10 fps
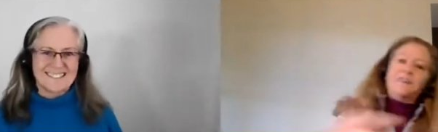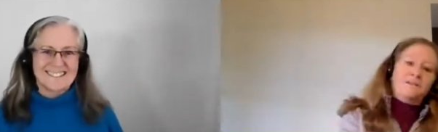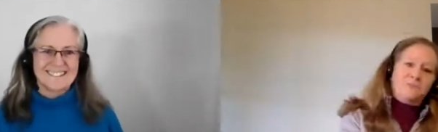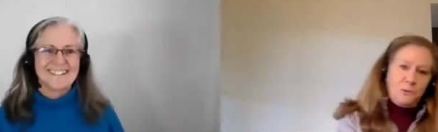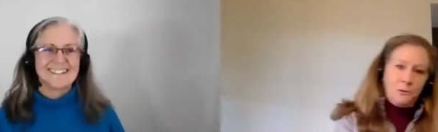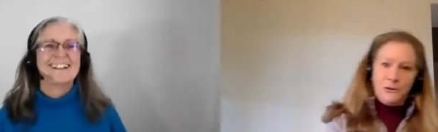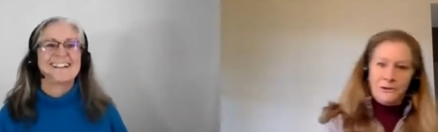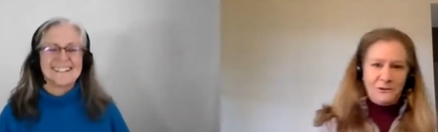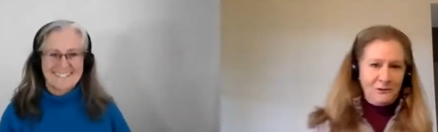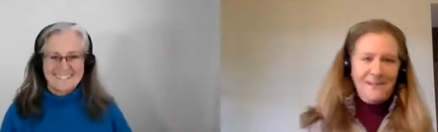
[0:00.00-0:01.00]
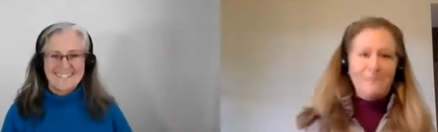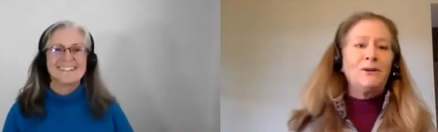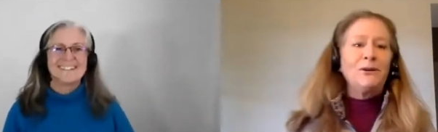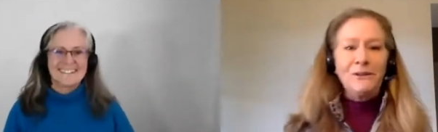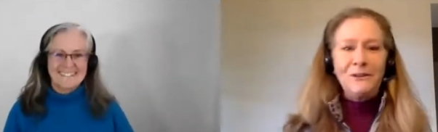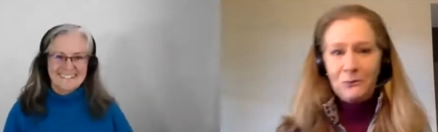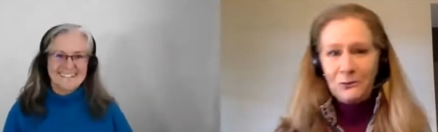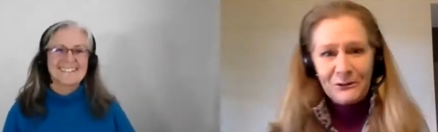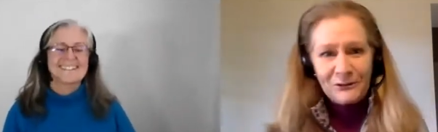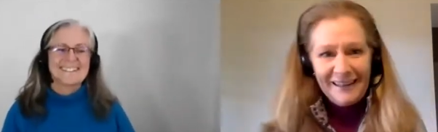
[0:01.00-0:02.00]
Speaker 1: off course right blowing through
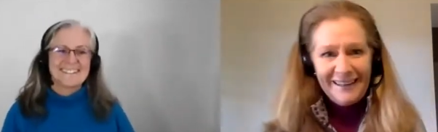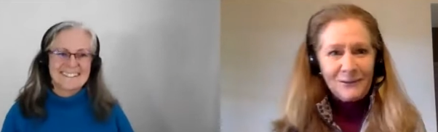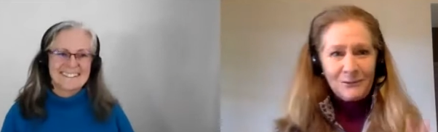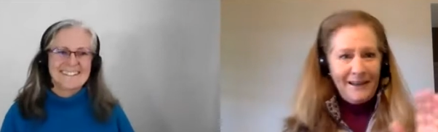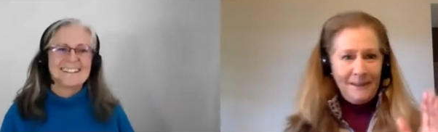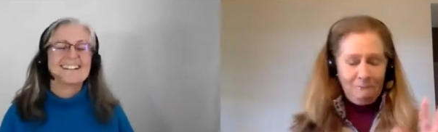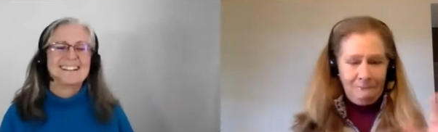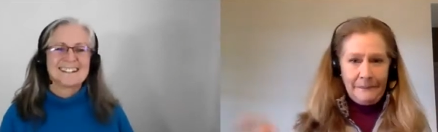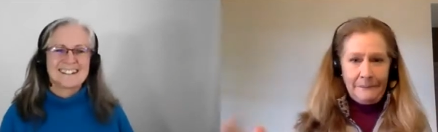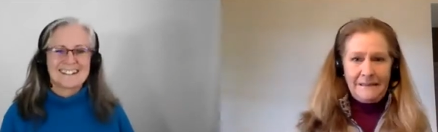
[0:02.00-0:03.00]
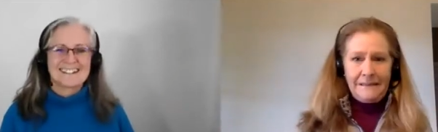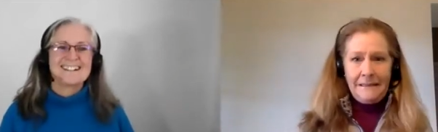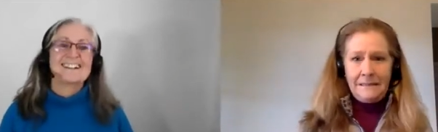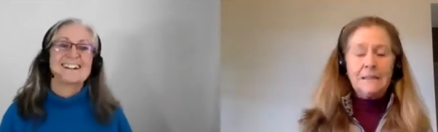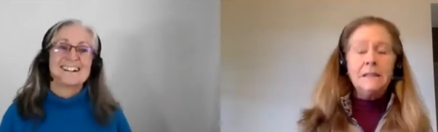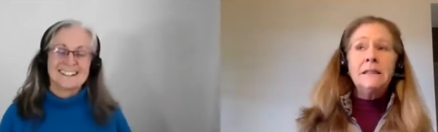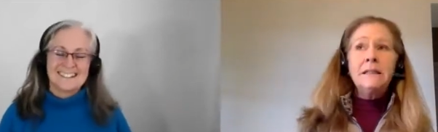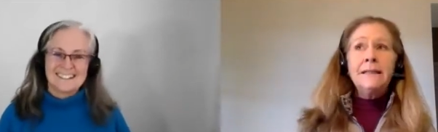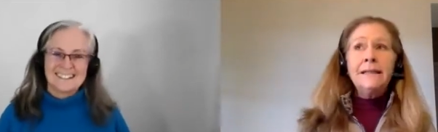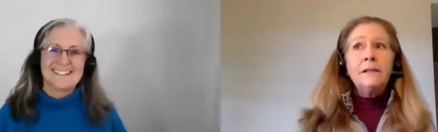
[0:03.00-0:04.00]
your leg or rein big mistakes
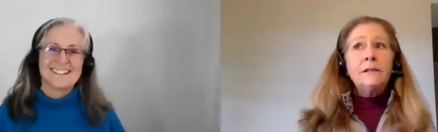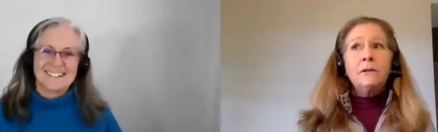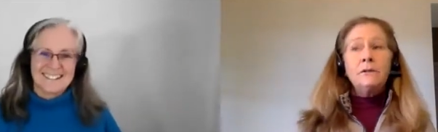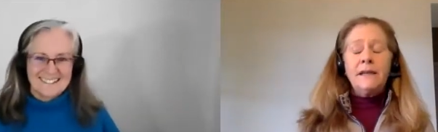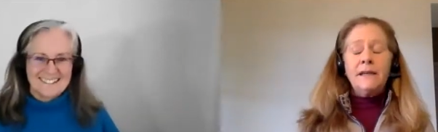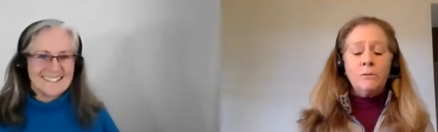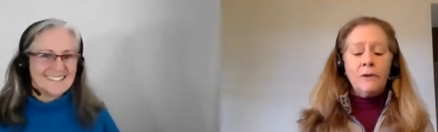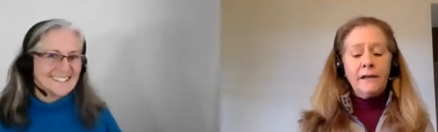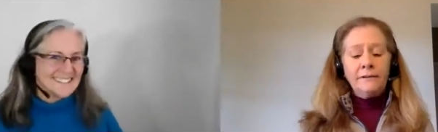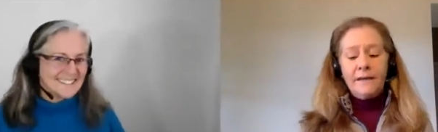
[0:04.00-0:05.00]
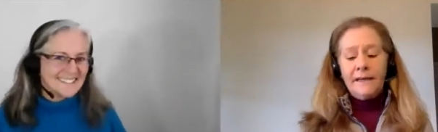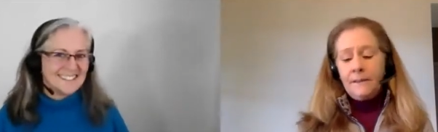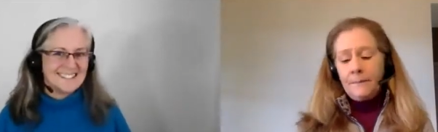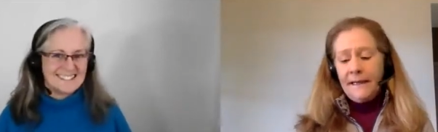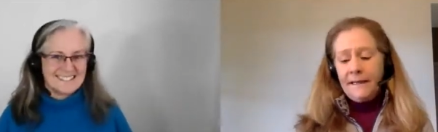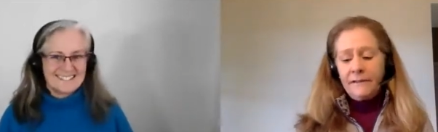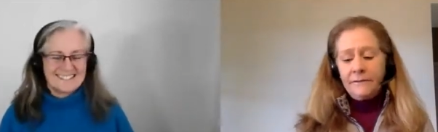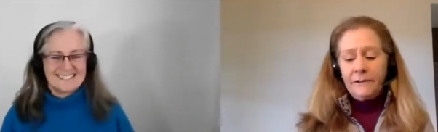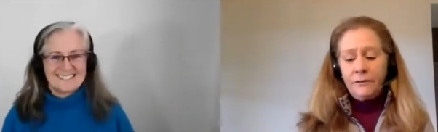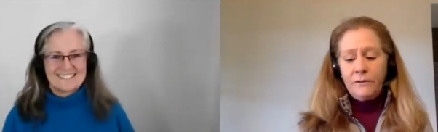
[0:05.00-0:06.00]
yeah. so then when i find the path
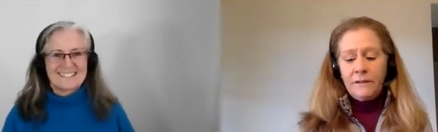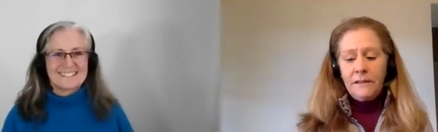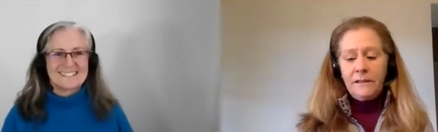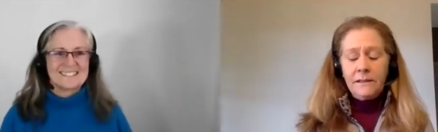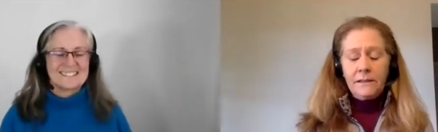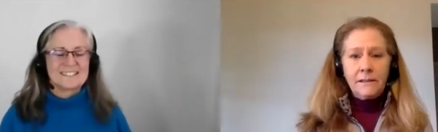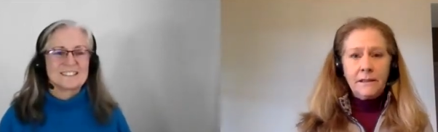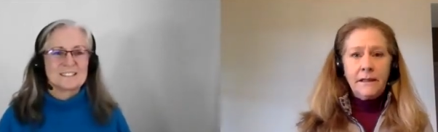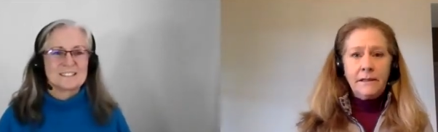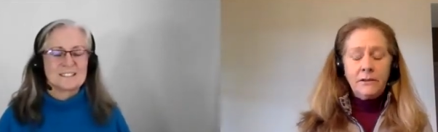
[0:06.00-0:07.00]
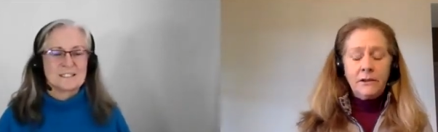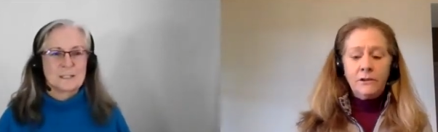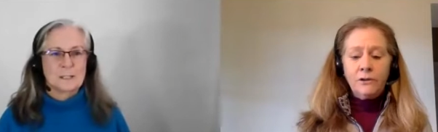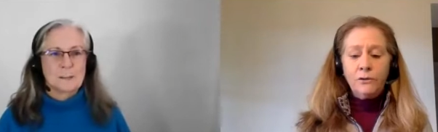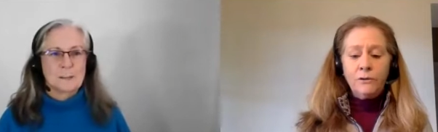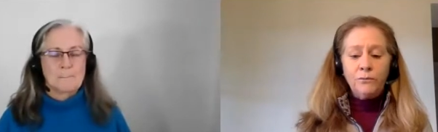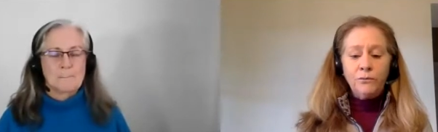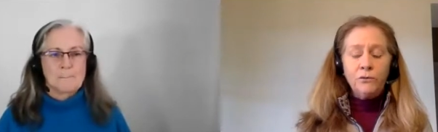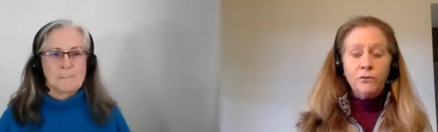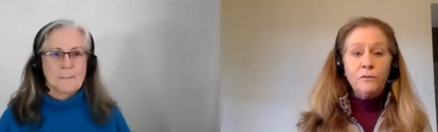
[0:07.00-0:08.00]
of least resistance and i start to
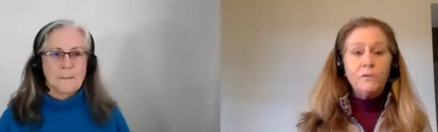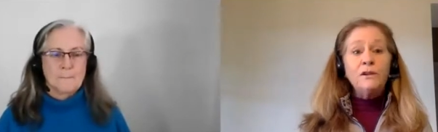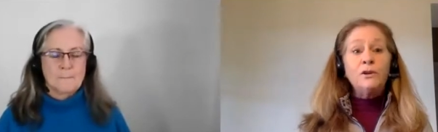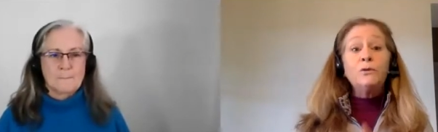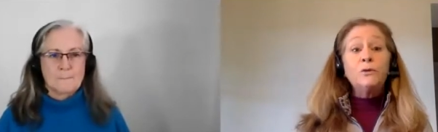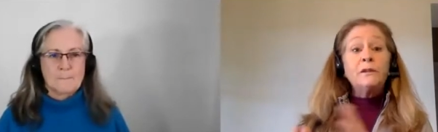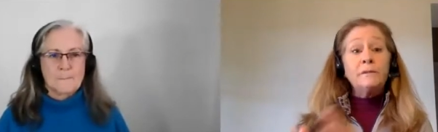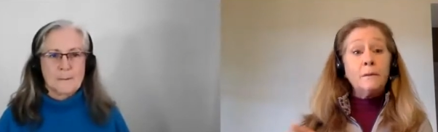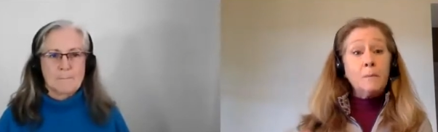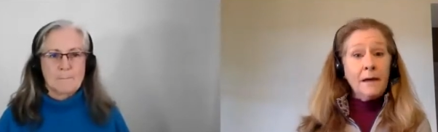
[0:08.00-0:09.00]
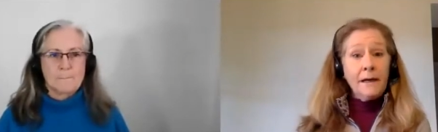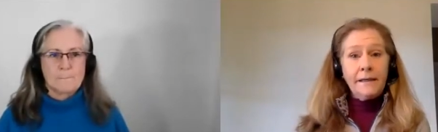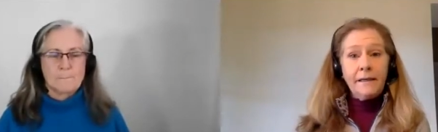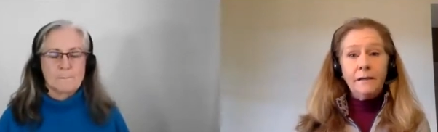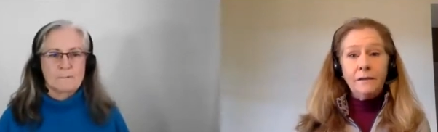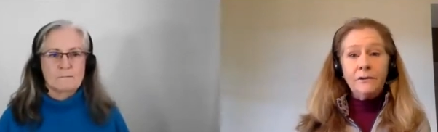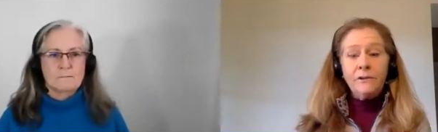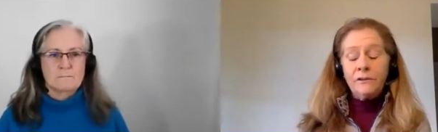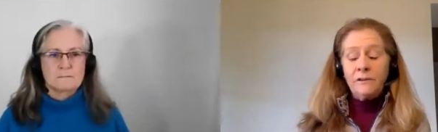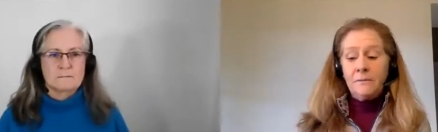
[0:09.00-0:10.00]
improve the use of the body
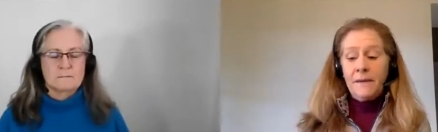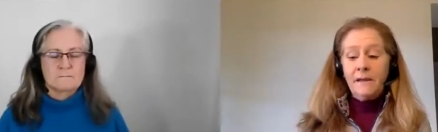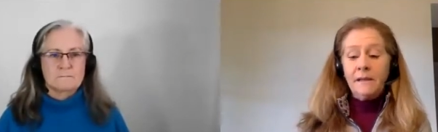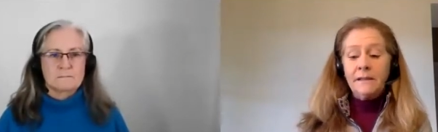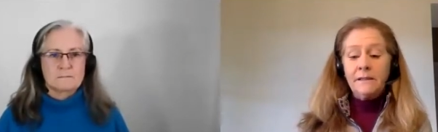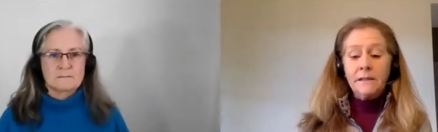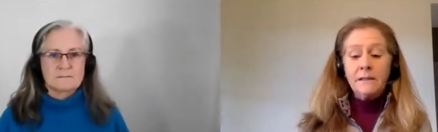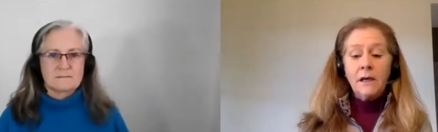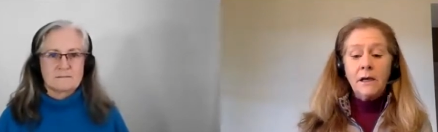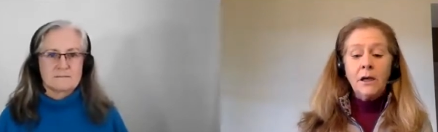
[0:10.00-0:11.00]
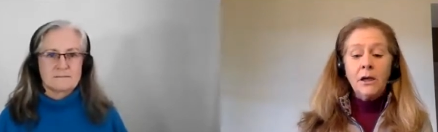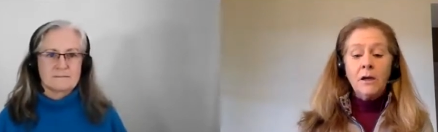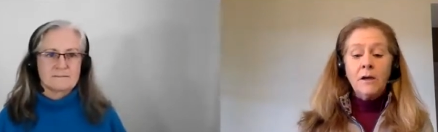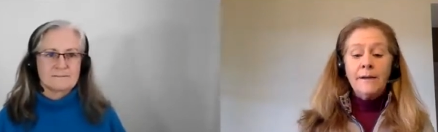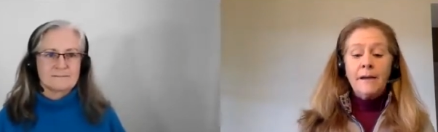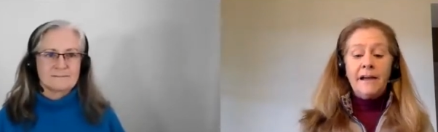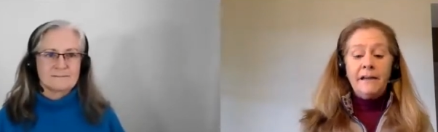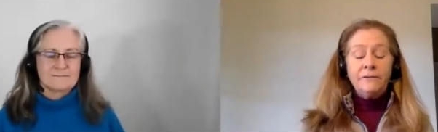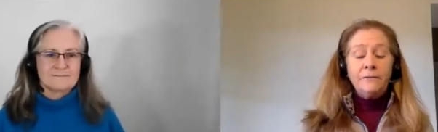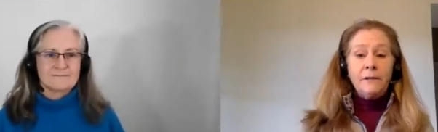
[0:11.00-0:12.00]
which is the balance
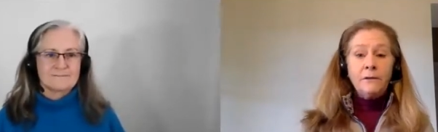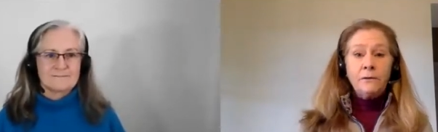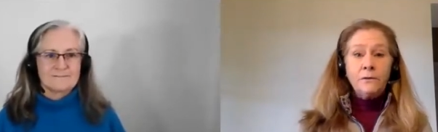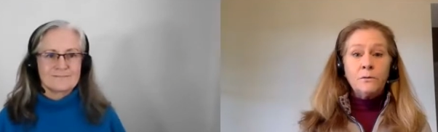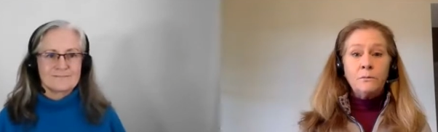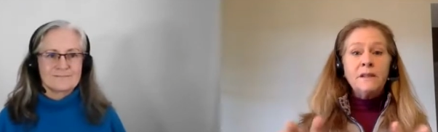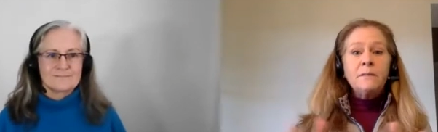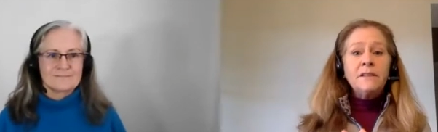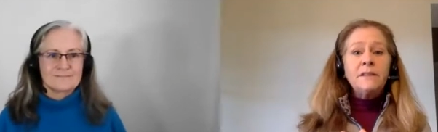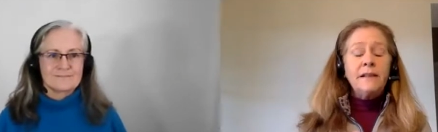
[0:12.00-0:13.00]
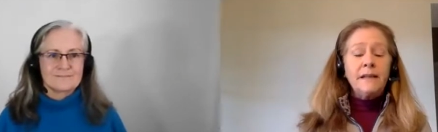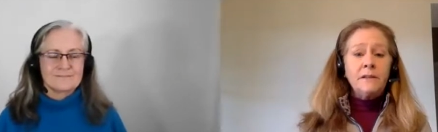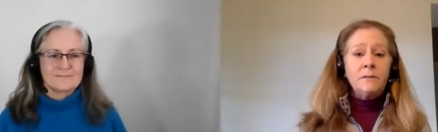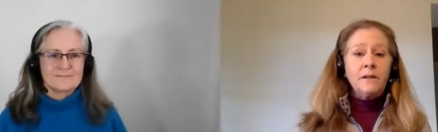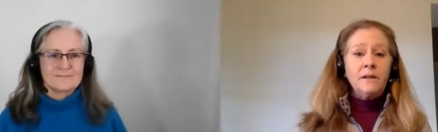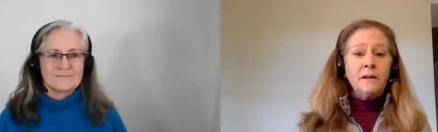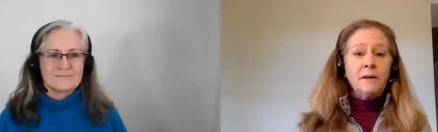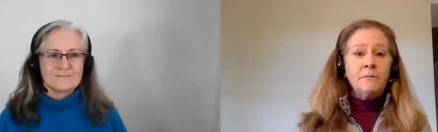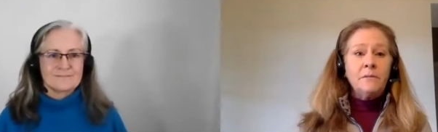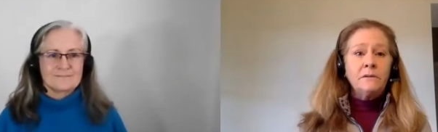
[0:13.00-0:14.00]
i feel those big mistakes
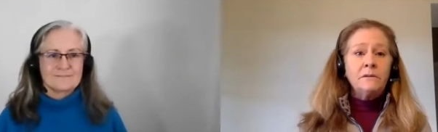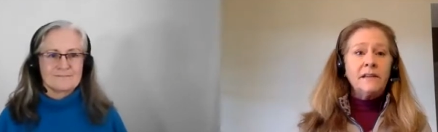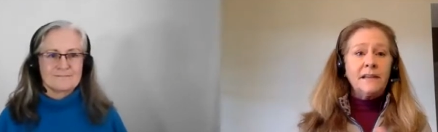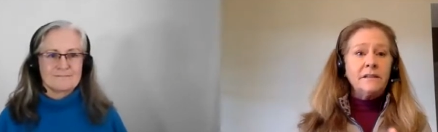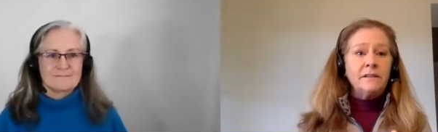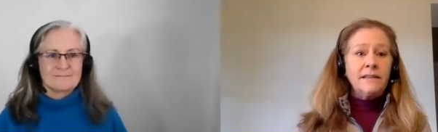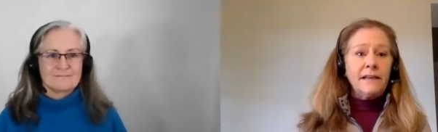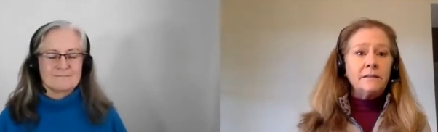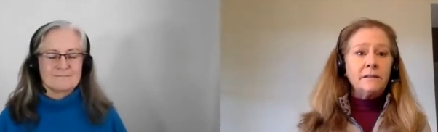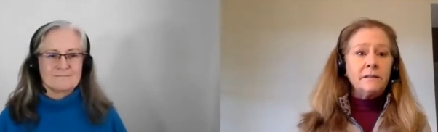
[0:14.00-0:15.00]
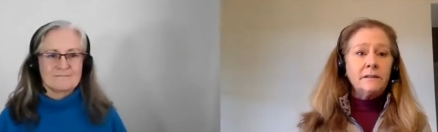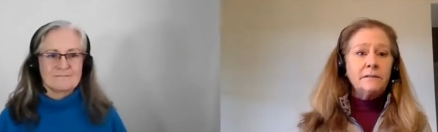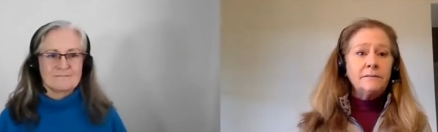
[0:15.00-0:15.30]
become less intense